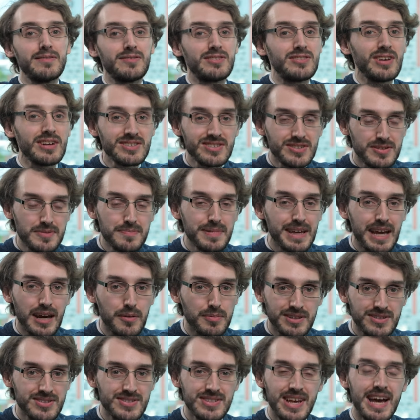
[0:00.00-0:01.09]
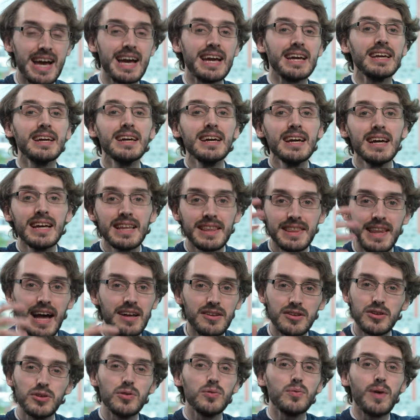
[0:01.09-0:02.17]
just to be able to say
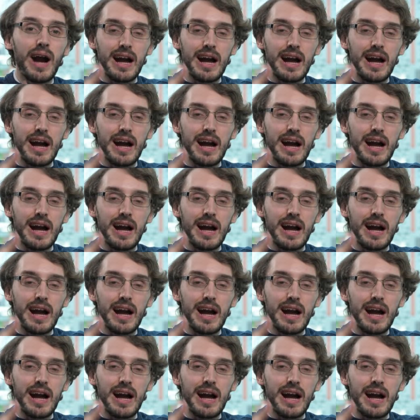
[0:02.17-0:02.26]
that you